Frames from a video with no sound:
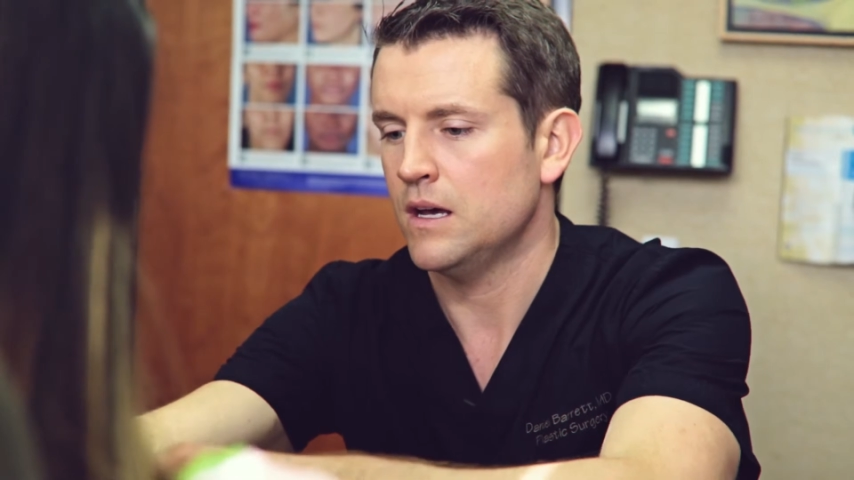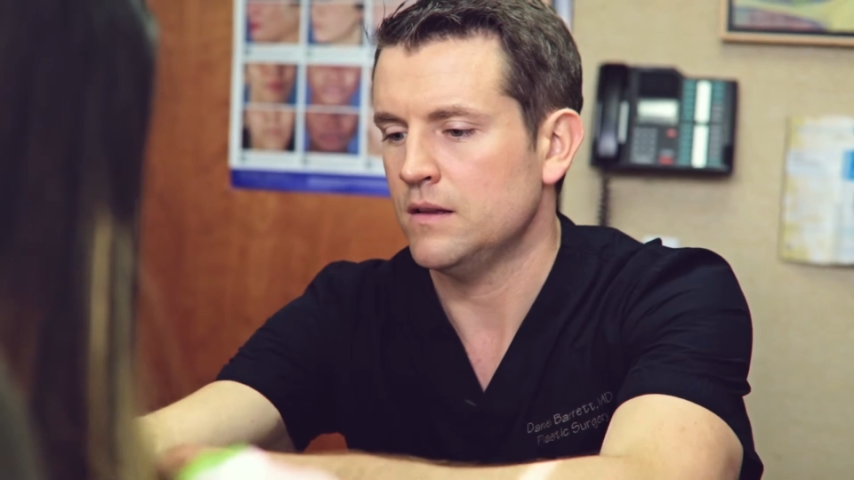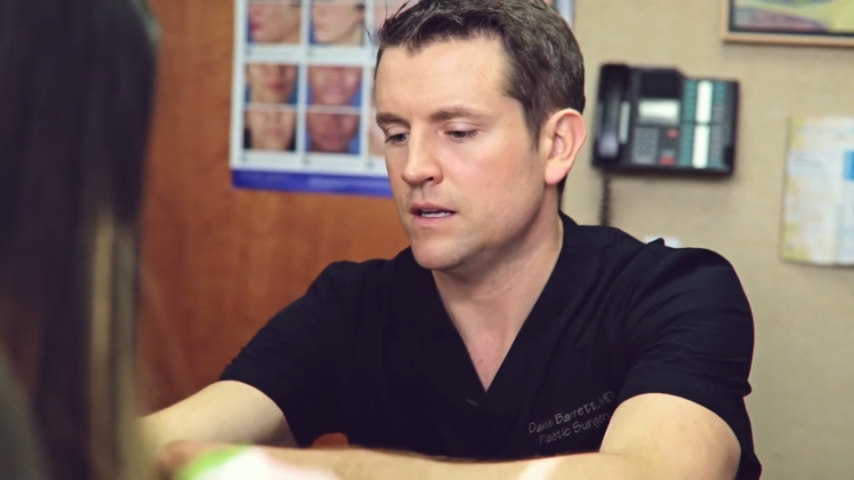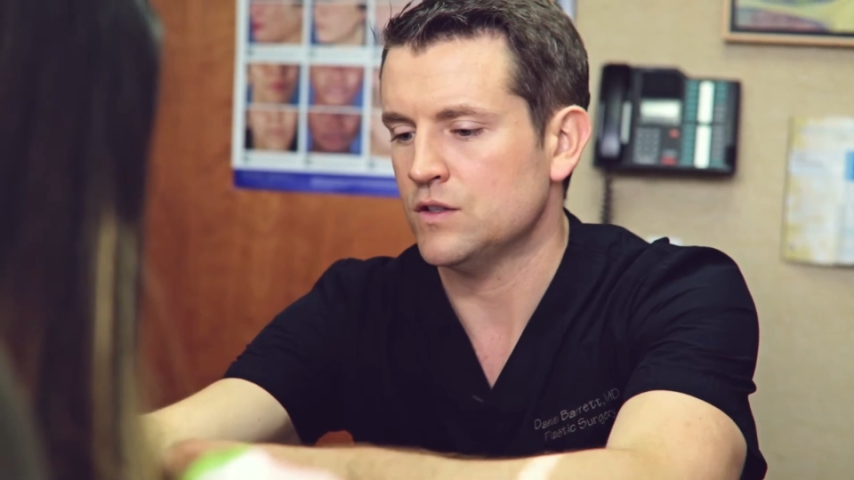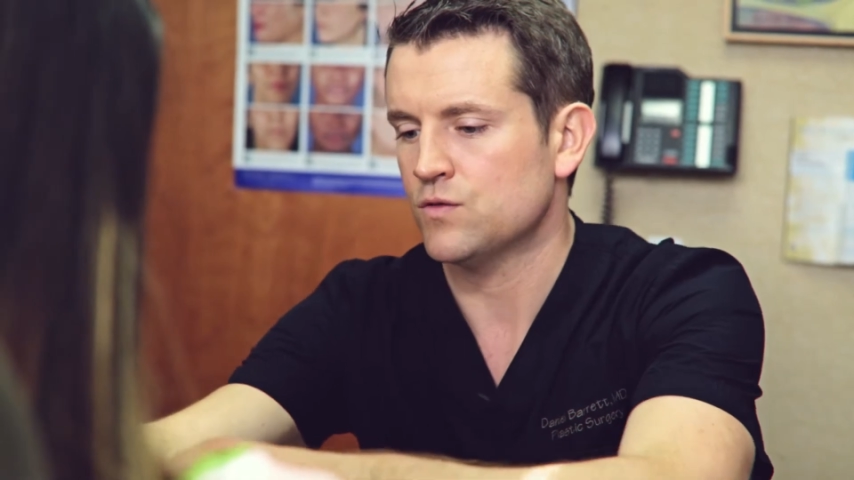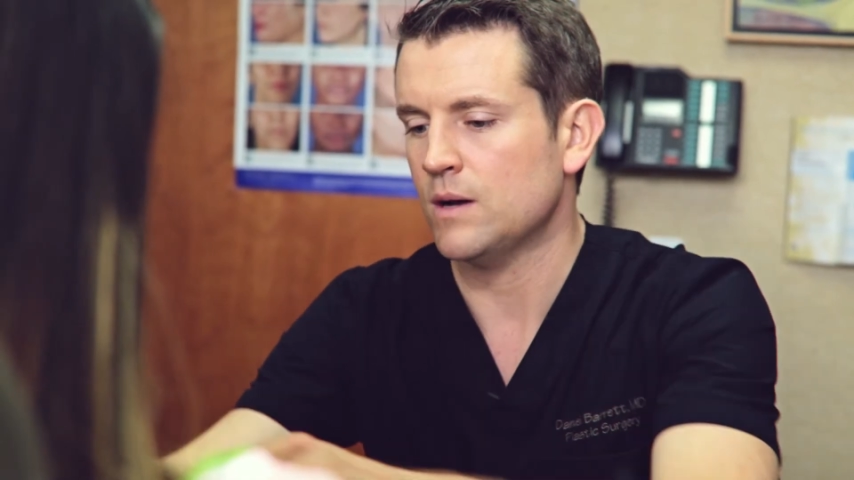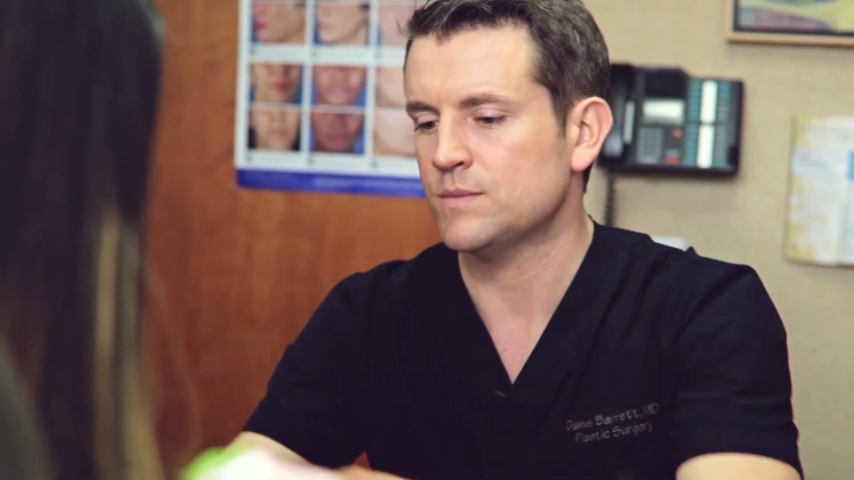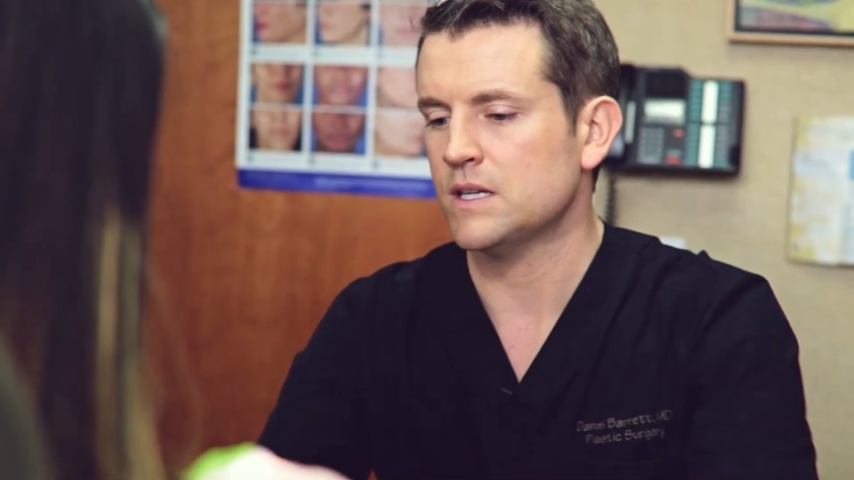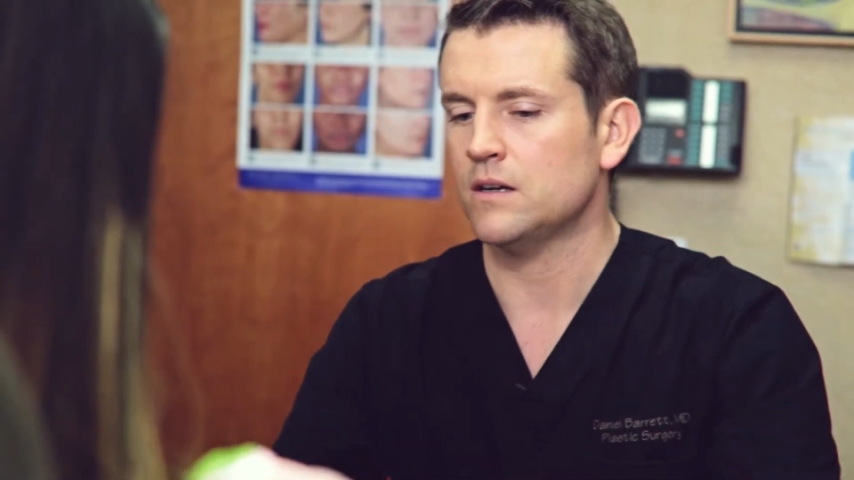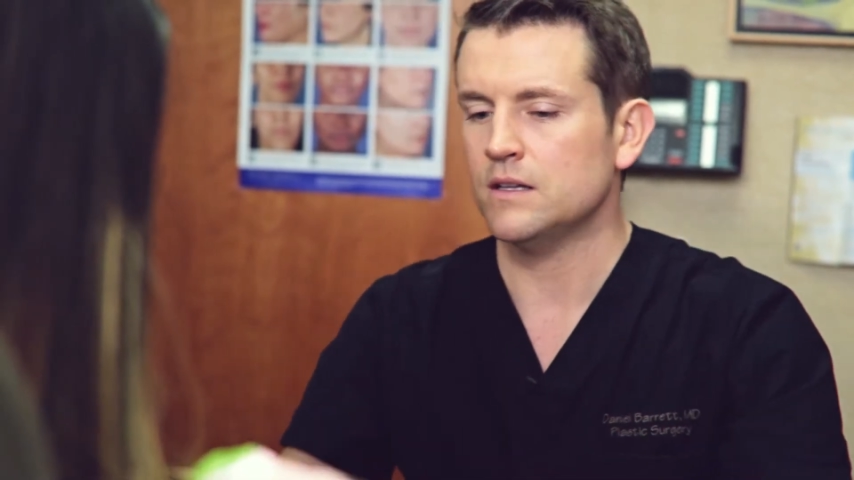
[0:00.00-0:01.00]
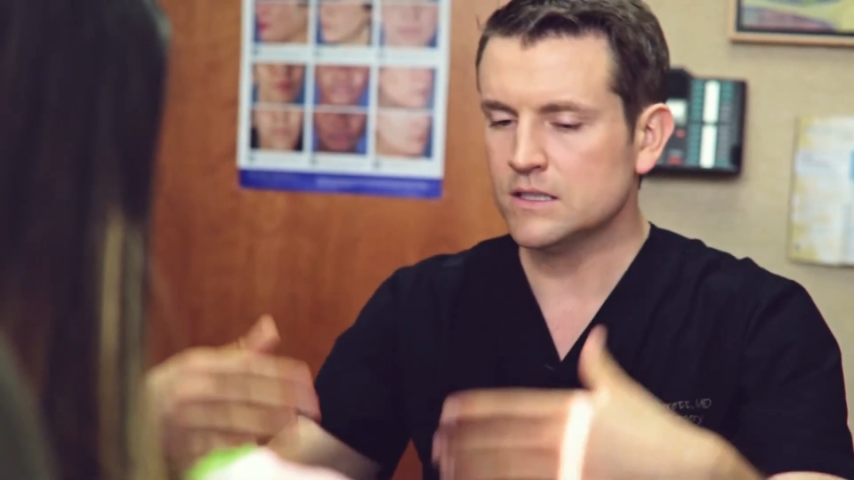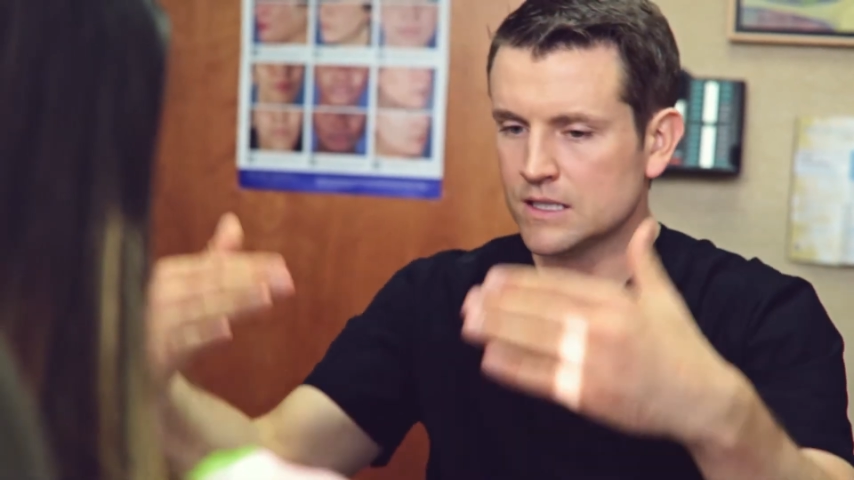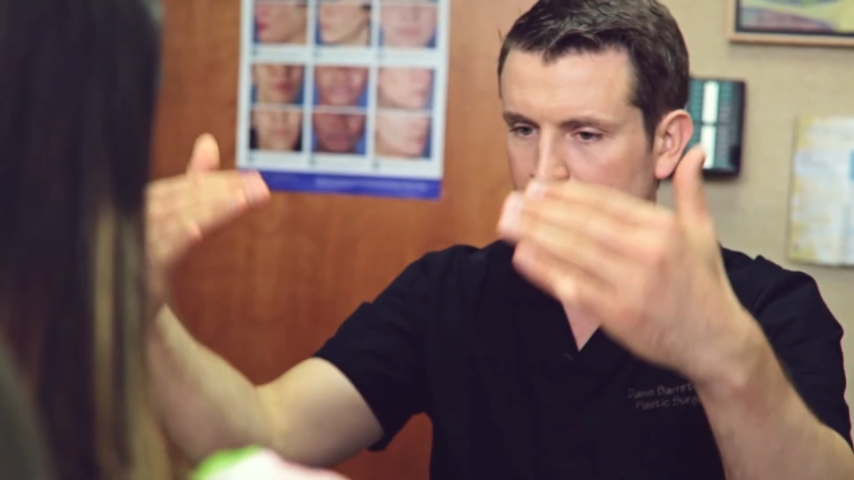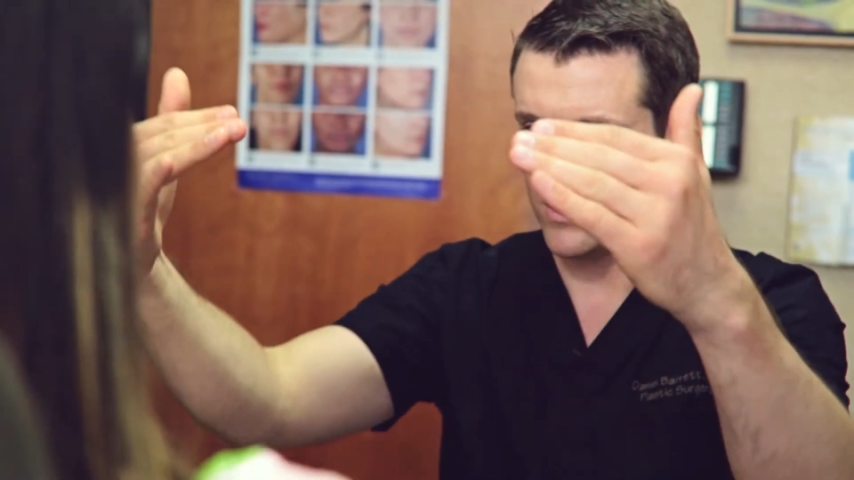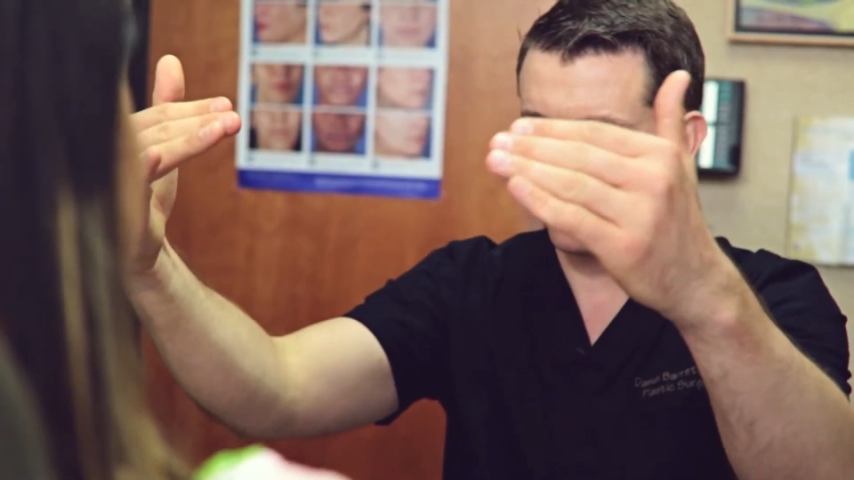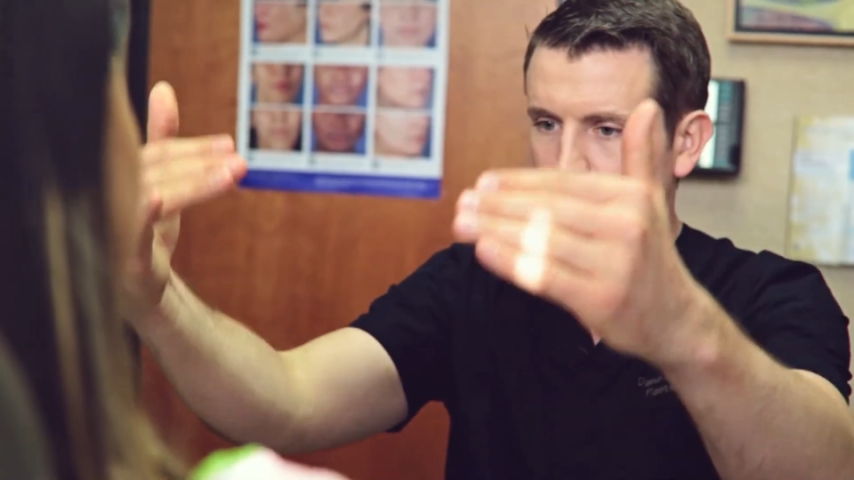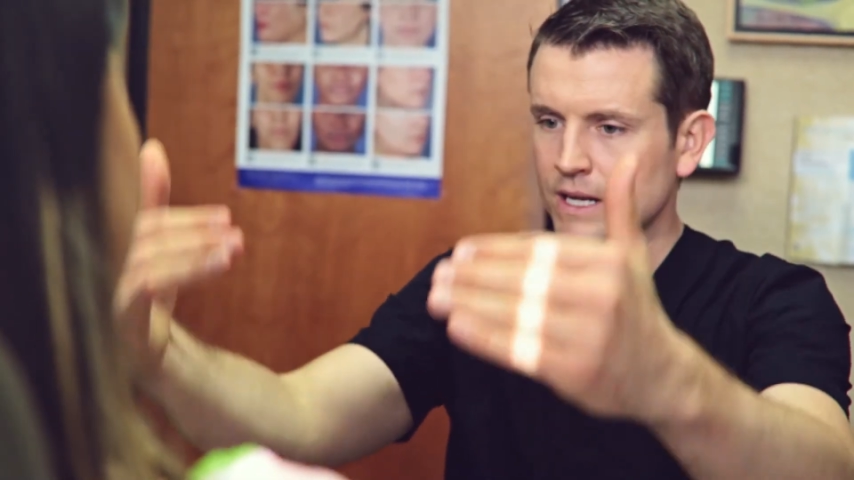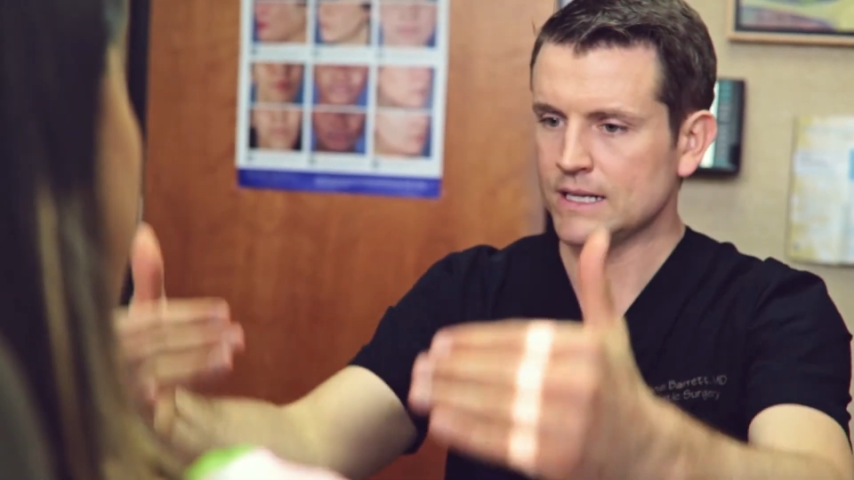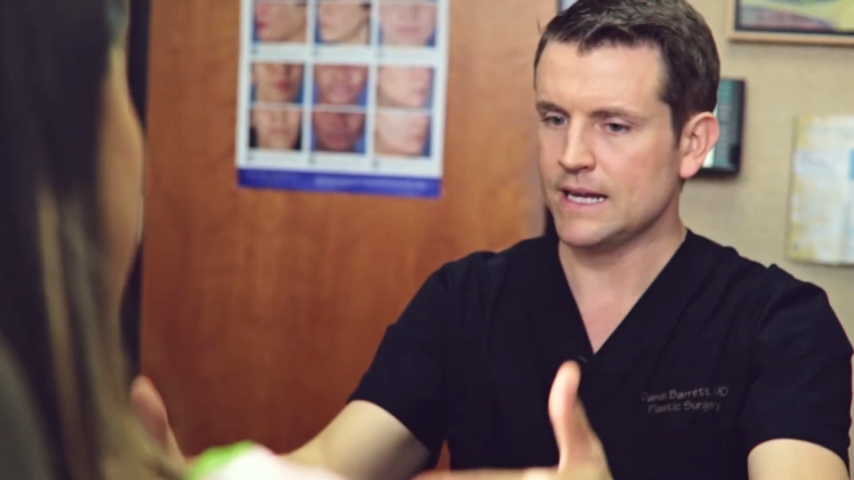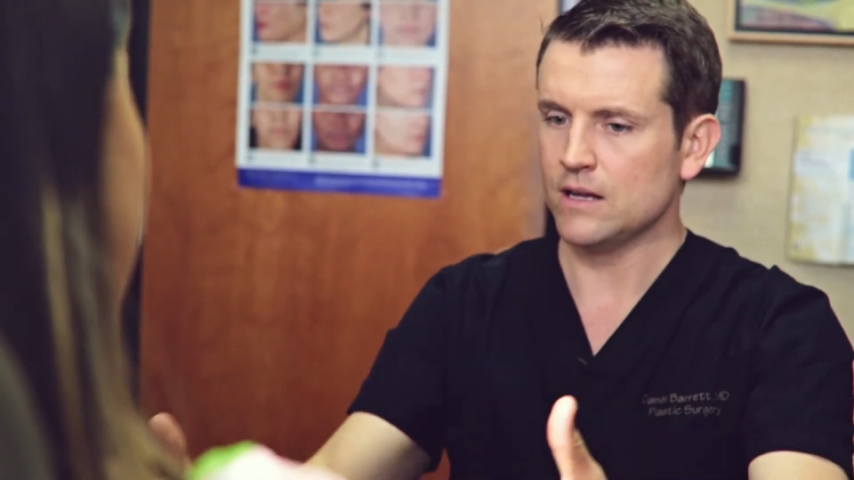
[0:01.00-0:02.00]
and then it drops down, and that's going to help
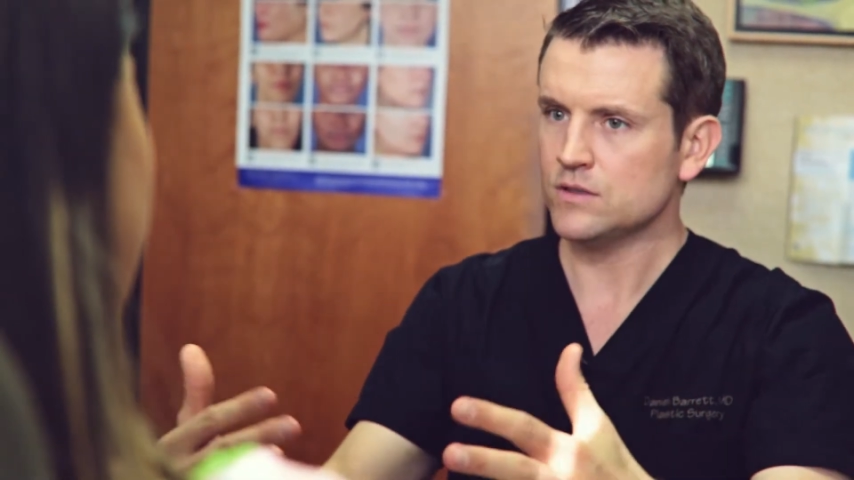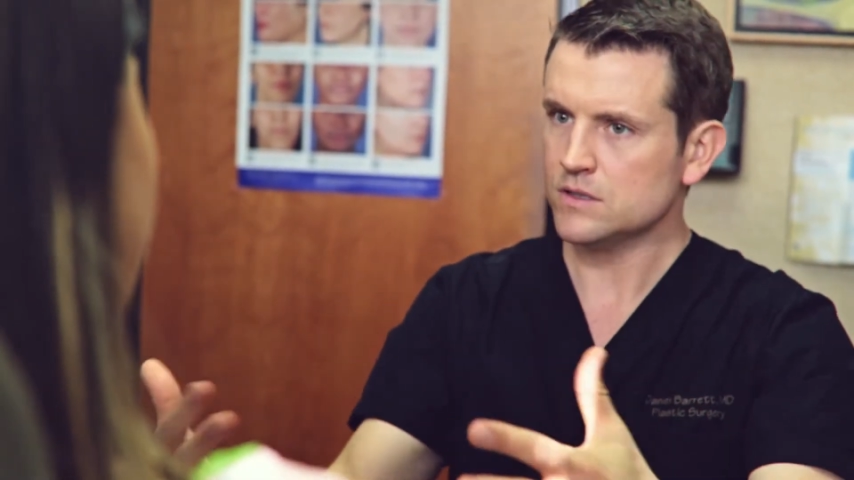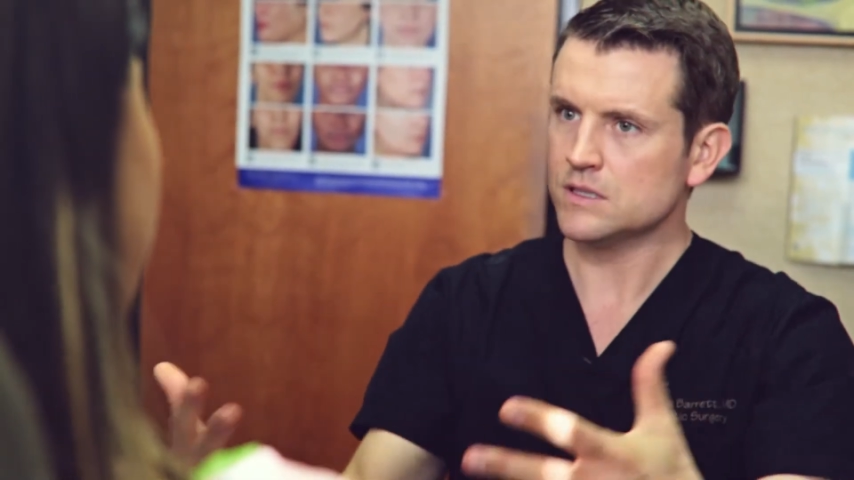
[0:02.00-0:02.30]
bring it down